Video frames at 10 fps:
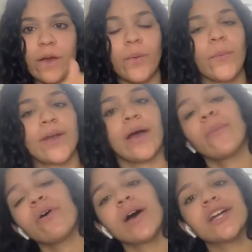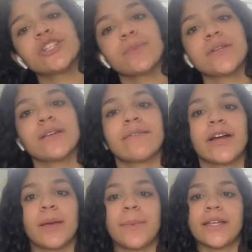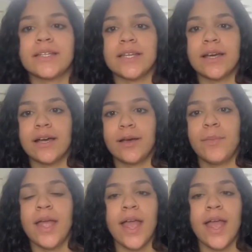what i will 100% recommend um